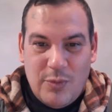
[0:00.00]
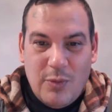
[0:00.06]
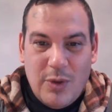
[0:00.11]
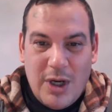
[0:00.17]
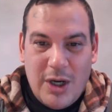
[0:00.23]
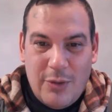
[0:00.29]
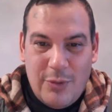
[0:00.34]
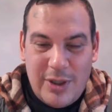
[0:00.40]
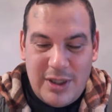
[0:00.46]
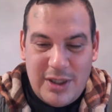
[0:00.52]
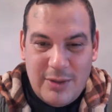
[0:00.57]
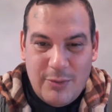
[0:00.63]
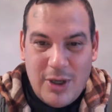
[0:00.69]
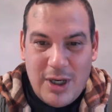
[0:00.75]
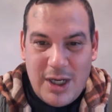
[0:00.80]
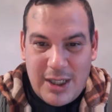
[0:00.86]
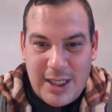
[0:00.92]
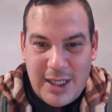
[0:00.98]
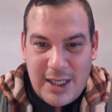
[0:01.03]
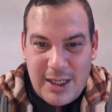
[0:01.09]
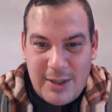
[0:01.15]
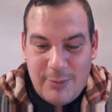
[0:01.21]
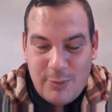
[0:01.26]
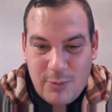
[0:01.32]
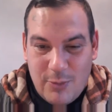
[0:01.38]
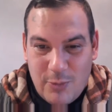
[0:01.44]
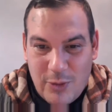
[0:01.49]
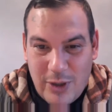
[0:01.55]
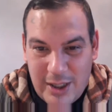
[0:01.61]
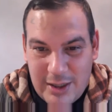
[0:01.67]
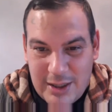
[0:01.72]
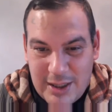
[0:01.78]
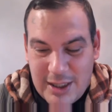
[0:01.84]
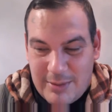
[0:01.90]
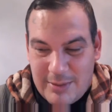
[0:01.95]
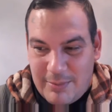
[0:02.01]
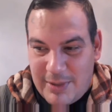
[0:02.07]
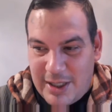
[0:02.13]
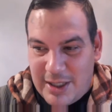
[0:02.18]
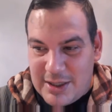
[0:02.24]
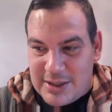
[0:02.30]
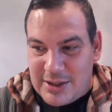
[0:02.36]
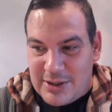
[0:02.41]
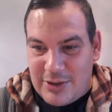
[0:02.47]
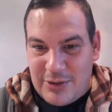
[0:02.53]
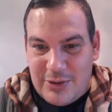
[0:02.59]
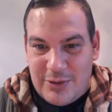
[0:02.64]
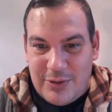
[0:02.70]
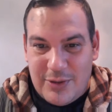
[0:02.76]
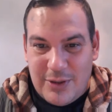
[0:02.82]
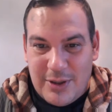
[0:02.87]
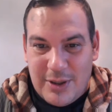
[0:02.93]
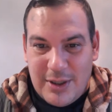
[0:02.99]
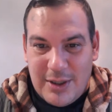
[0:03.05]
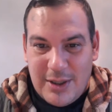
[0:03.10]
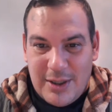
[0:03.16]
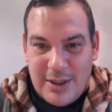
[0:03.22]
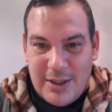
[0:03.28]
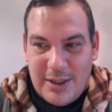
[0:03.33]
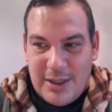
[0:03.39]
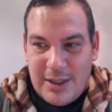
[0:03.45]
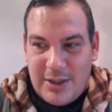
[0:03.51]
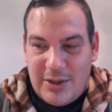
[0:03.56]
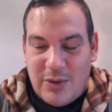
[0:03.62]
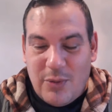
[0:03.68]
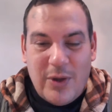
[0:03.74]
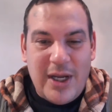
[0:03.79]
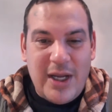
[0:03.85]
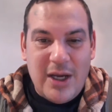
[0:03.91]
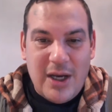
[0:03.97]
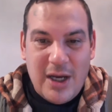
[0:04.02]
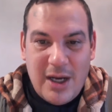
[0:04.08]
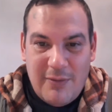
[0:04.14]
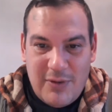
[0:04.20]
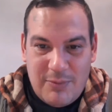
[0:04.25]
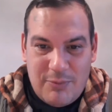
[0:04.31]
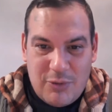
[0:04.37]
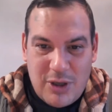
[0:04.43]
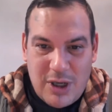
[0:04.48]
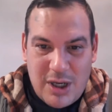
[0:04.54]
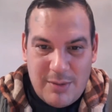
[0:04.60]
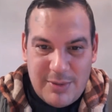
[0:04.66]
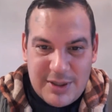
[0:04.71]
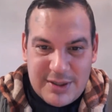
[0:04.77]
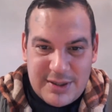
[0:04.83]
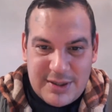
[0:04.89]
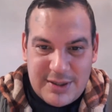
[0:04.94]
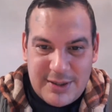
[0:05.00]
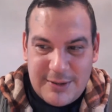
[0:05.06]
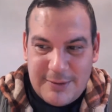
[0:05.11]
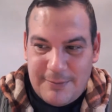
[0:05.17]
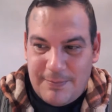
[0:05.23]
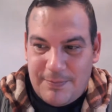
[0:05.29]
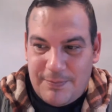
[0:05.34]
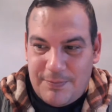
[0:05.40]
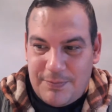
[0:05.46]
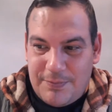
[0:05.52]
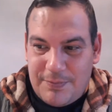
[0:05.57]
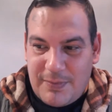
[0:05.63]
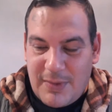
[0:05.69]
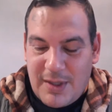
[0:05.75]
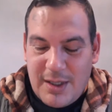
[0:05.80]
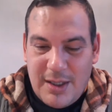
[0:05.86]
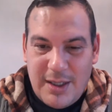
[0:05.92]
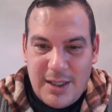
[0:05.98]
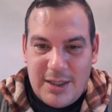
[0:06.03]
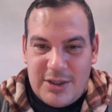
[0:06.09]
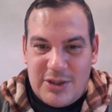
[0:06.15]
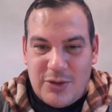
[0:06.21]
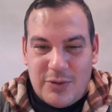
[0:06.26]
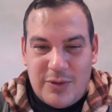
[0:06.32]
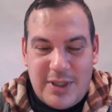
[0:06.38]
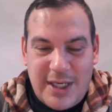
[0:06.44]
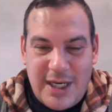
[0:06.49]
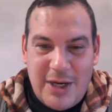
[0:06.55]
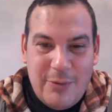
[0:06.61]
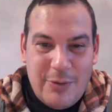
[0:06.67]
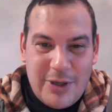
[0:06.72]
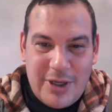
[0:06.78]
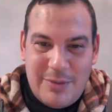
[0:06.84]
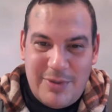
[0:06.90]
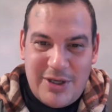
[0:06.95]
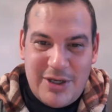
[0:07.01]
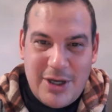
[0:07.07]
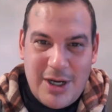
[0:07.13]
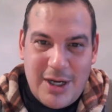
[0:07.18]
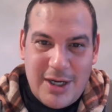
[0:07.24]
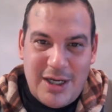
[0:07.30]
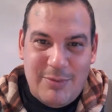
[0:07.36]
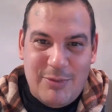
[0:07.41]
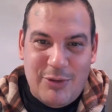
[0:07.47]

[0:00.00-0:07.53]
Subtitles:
Wawindamage win, it means to the way of a promise. And so today we're going to be talking